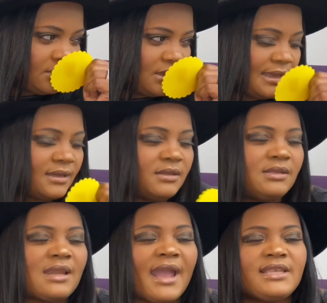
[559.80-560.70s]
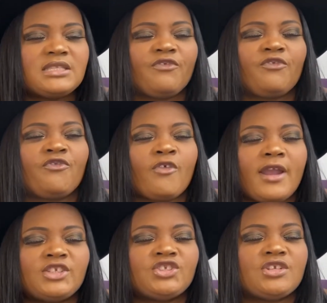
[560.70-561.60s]
like a nice
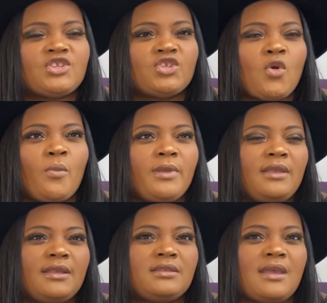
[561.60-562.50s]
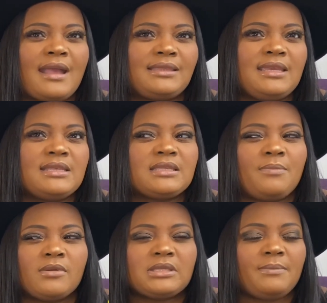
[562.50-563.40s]
fresh soap. I think it's
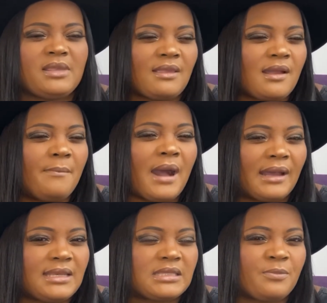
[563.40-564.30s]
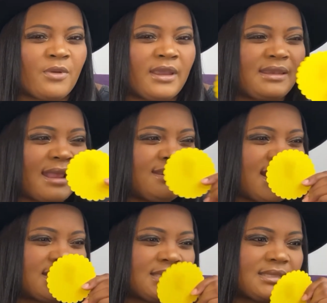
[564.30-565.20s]
supposed to be like a body spray. Not
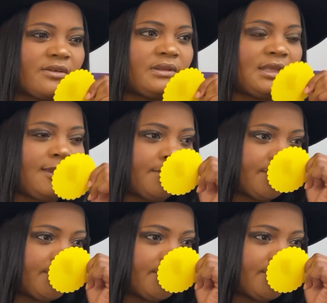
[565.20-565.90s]
necessarily.